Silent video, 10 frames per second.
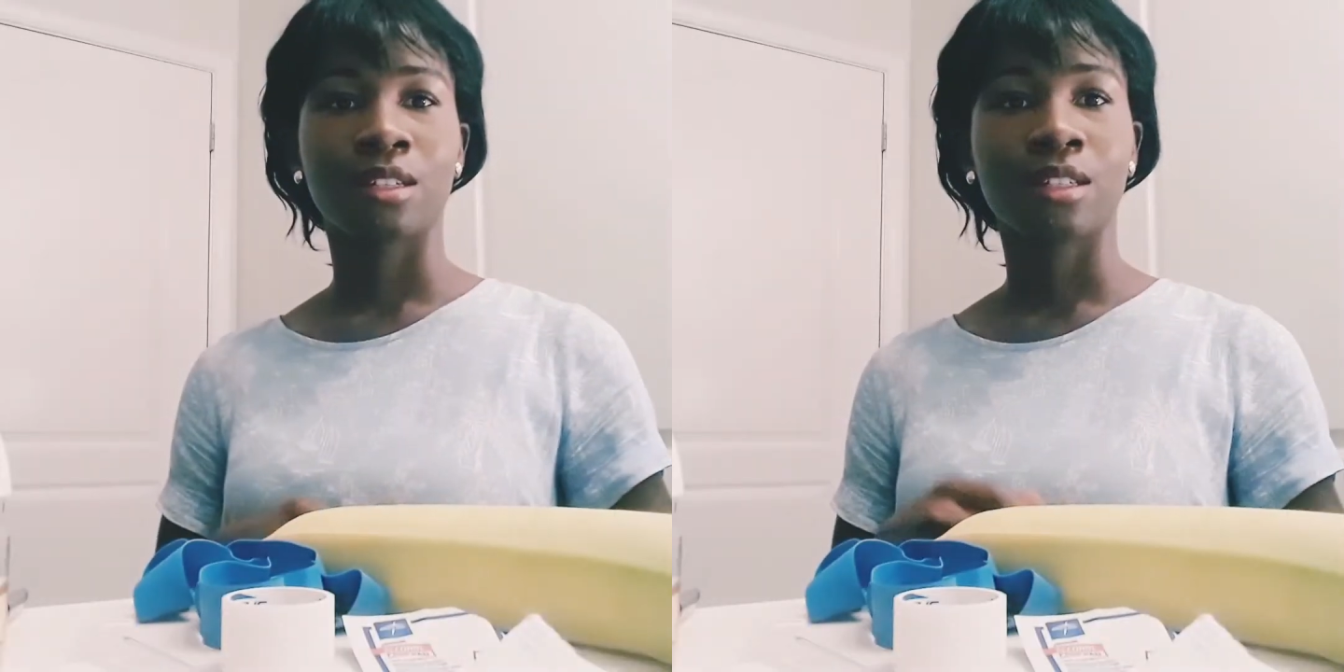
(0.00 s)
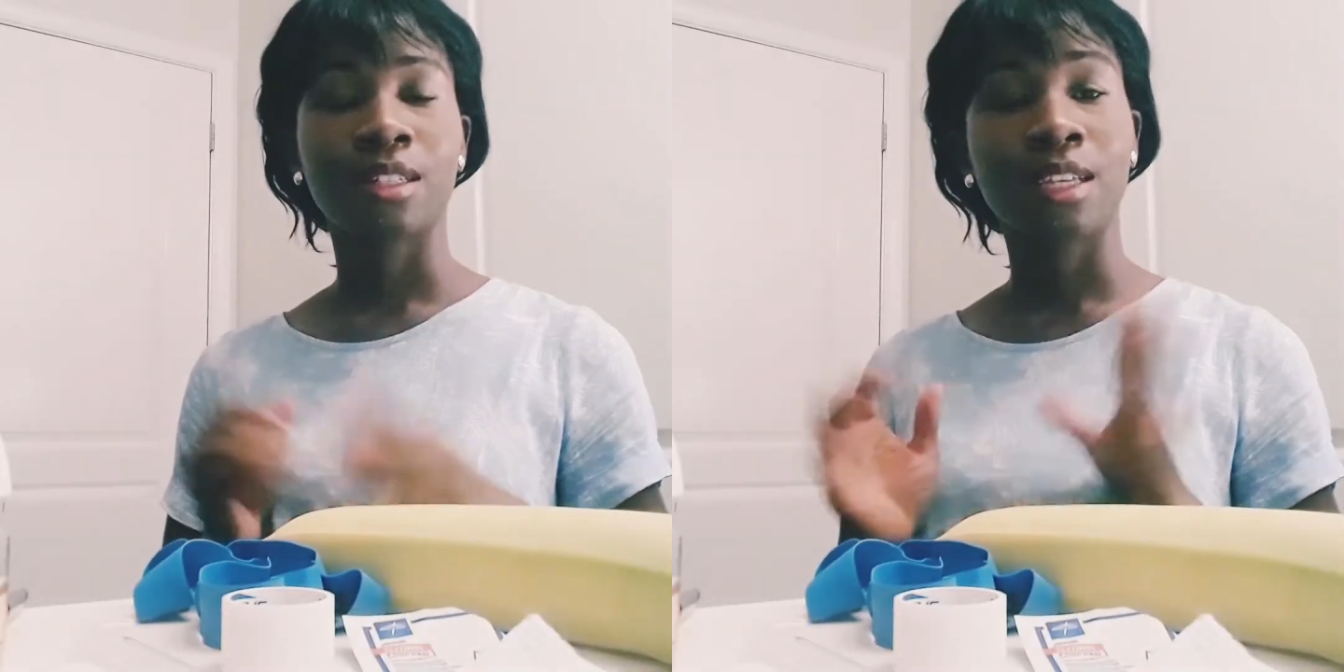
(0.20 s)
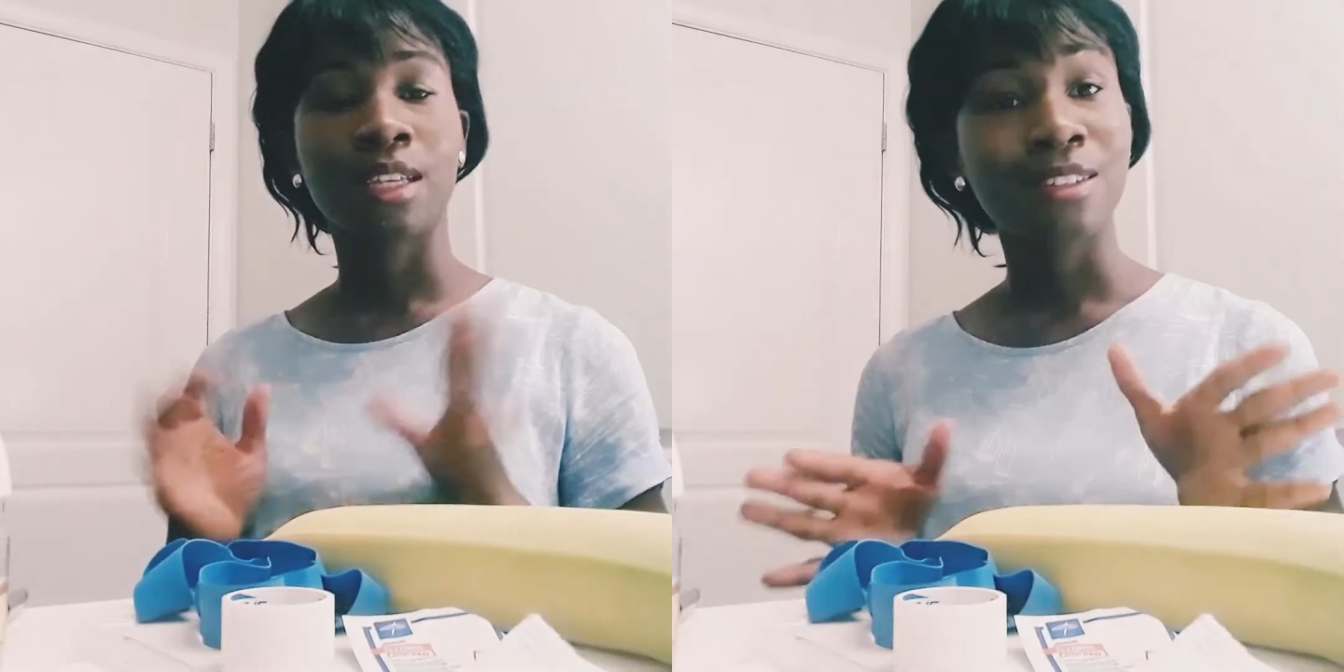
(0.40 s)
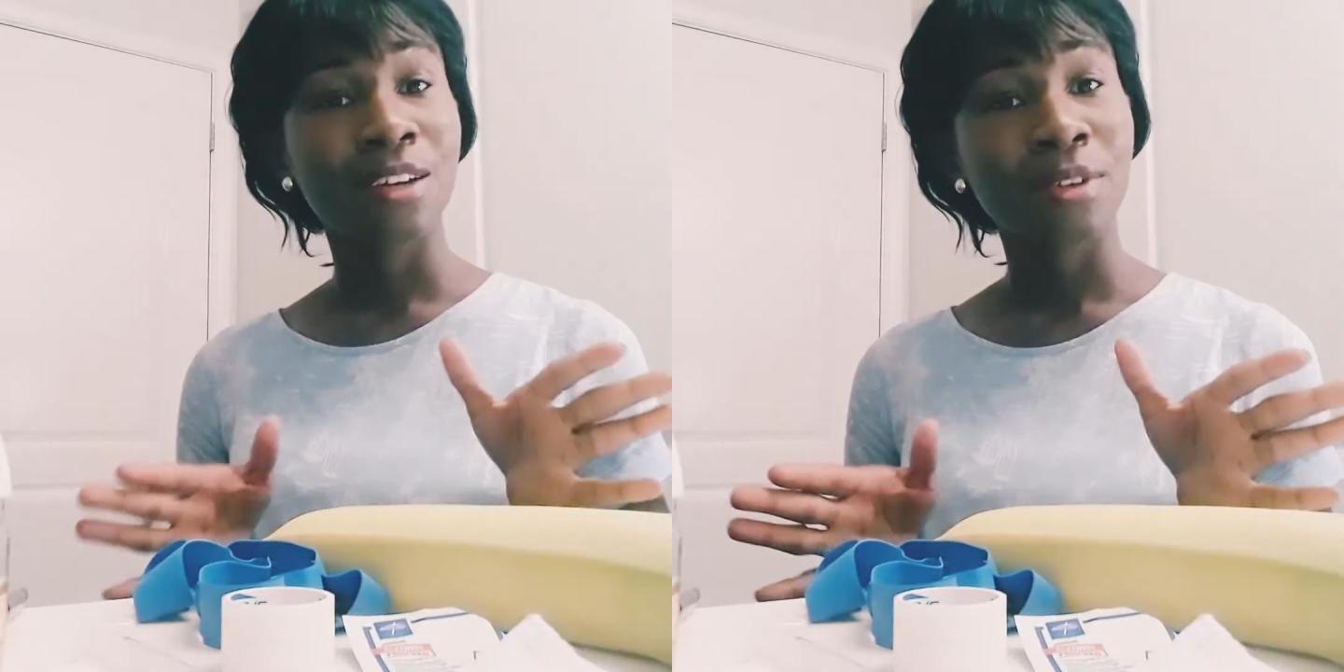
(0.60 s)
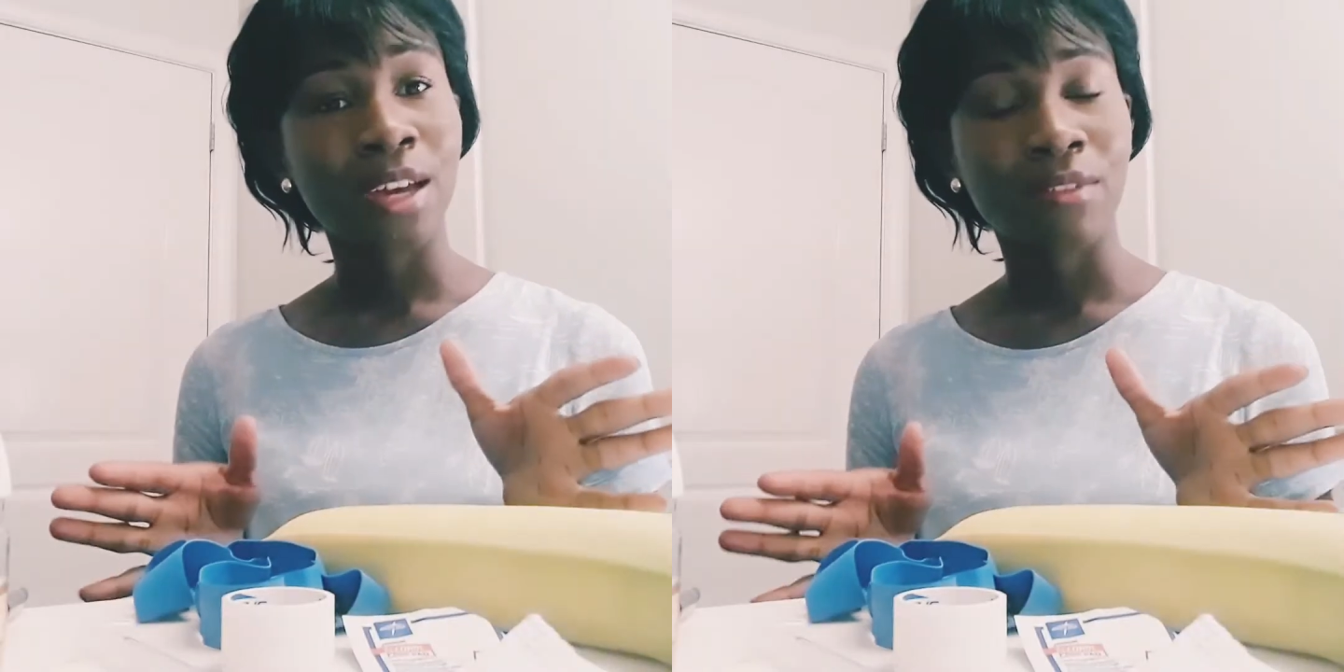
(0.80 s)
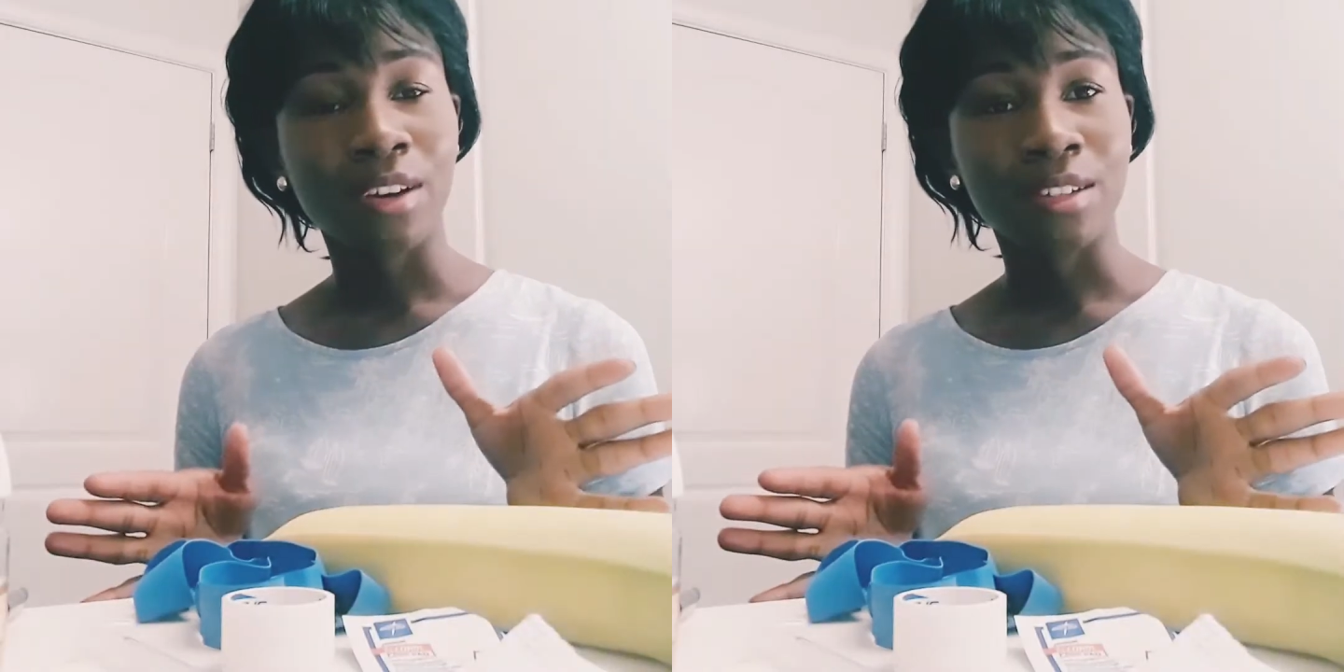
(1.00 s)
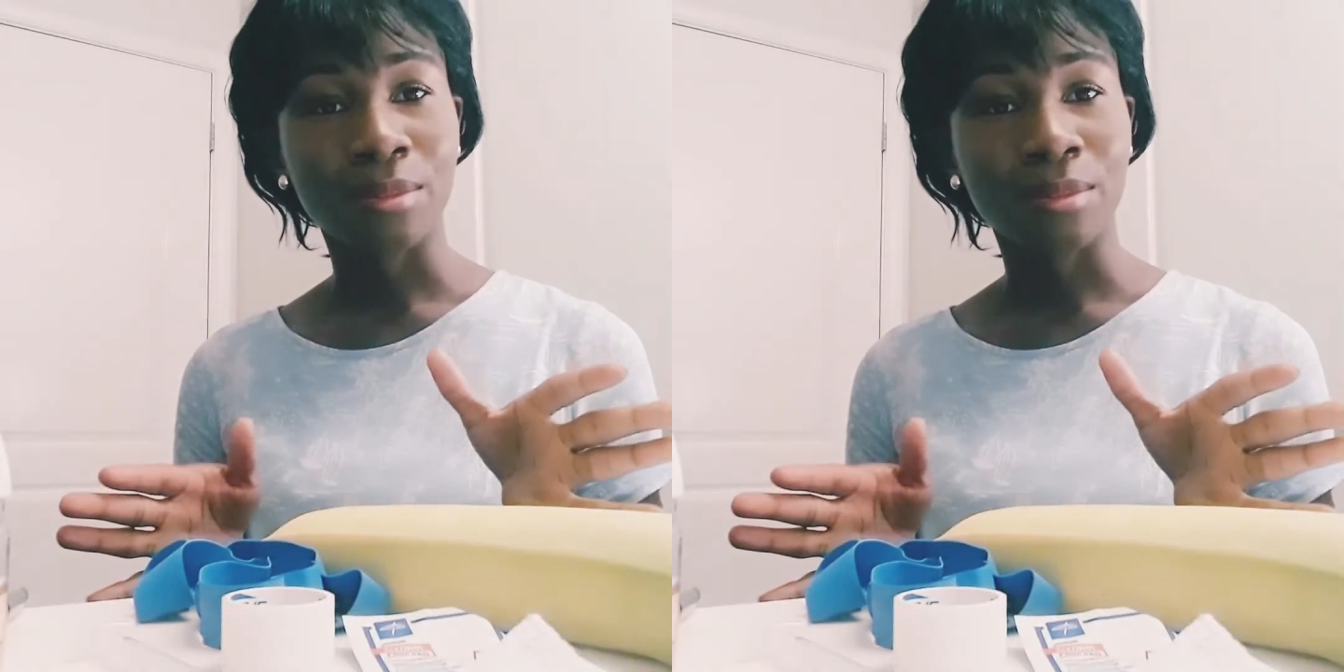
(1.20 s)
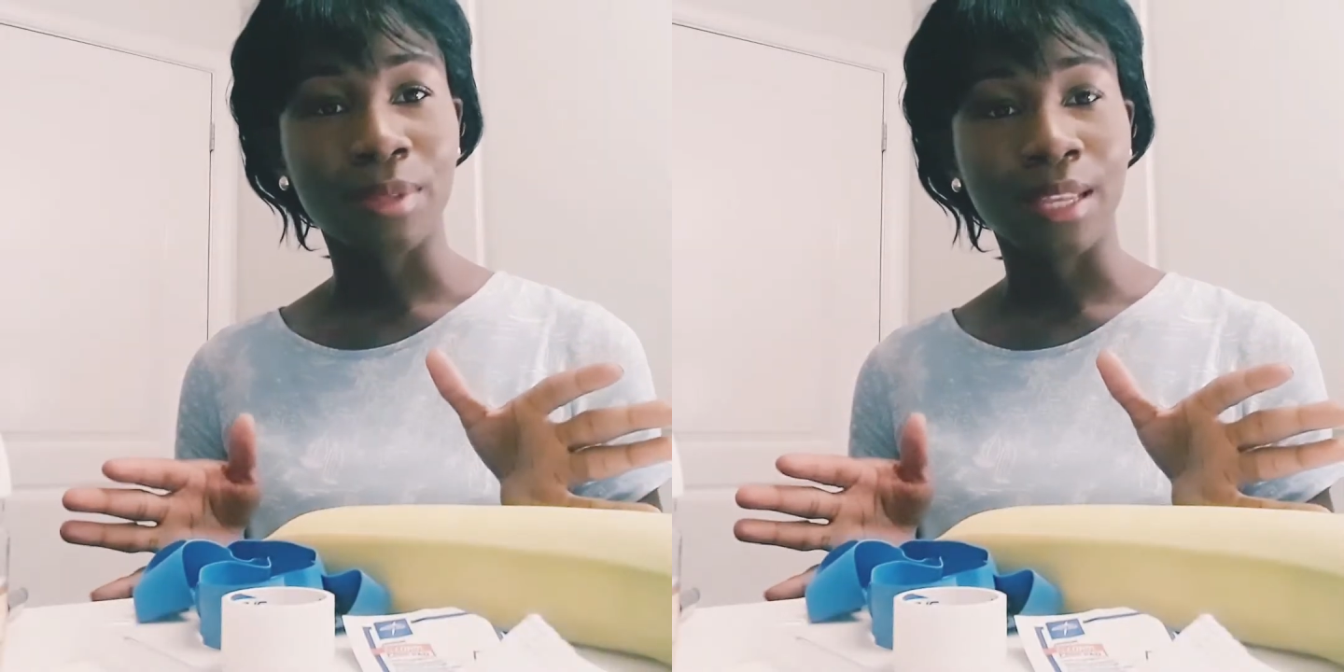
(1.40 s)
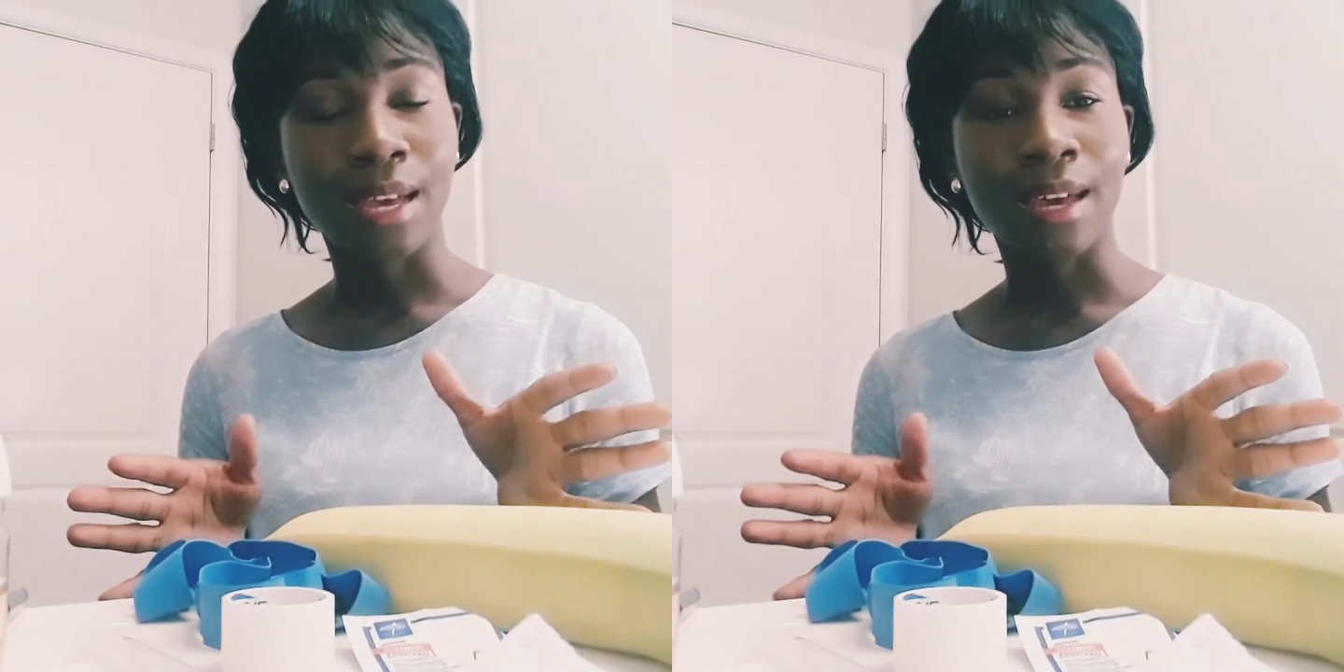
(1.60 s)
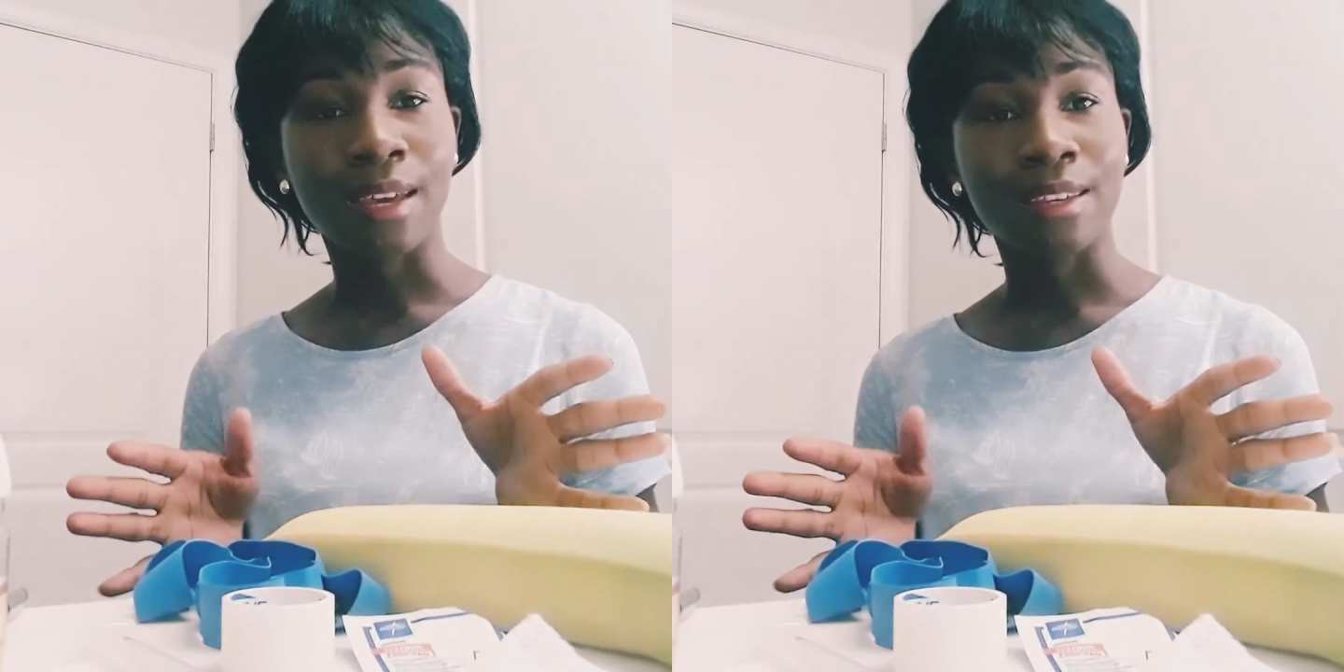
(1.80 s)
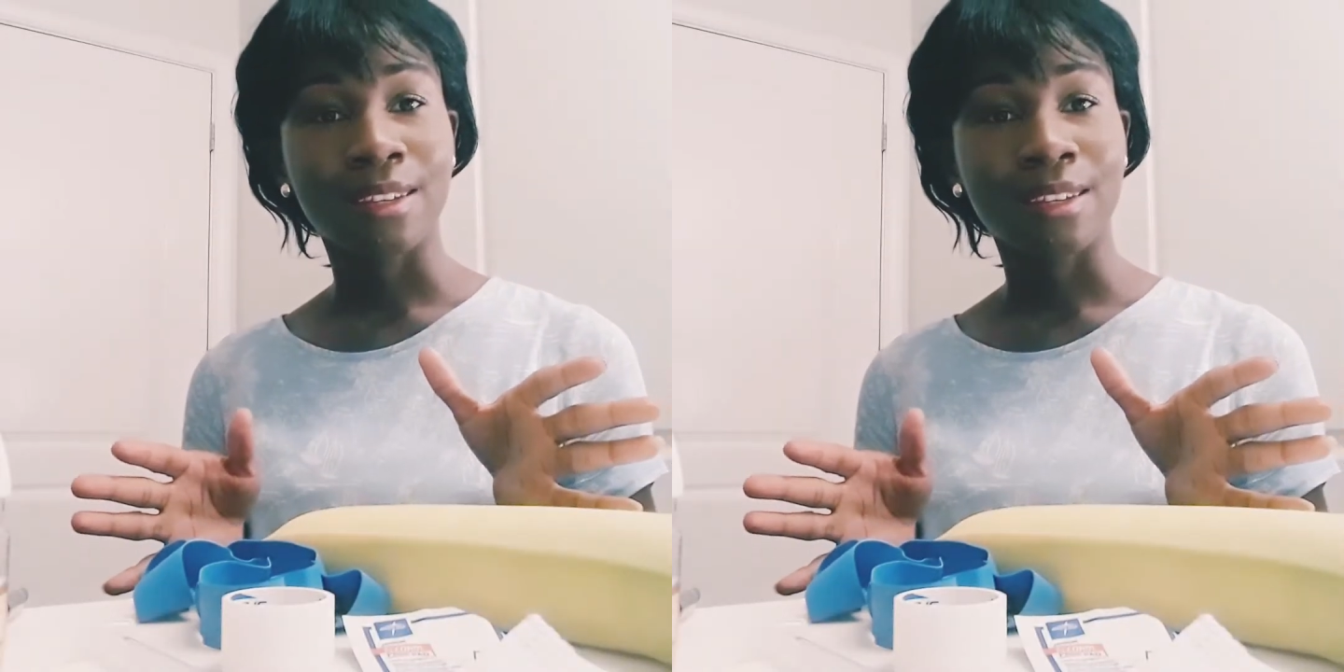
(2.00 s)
Now that we have our supply,